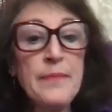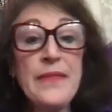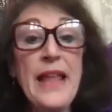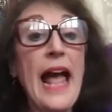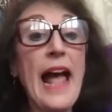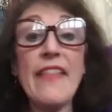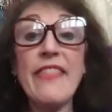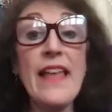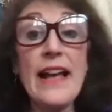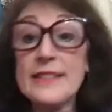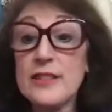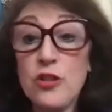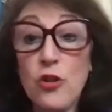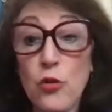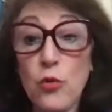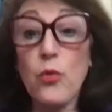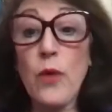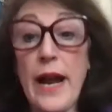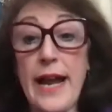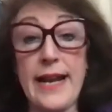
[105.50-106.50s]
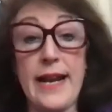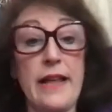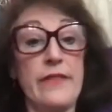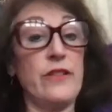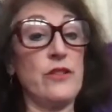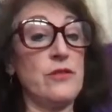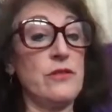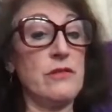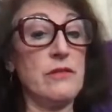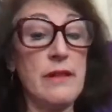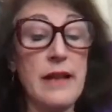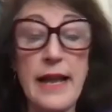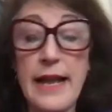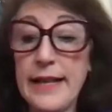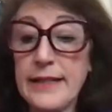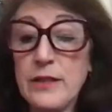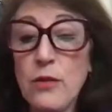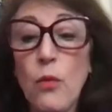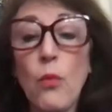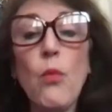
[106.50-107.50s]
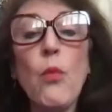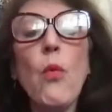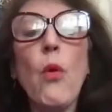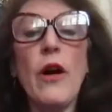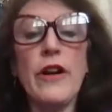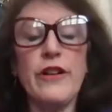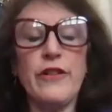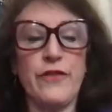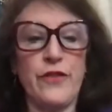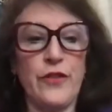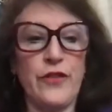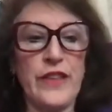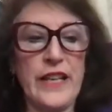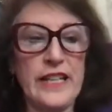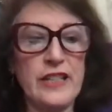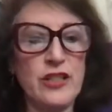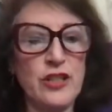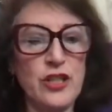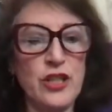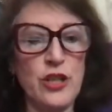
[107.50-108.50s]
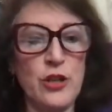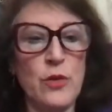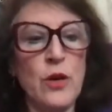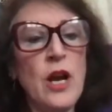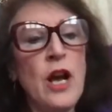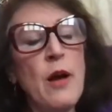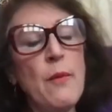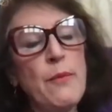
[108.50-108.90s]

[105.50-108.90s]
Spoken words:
And that's great. And it's a wonderful thing to do.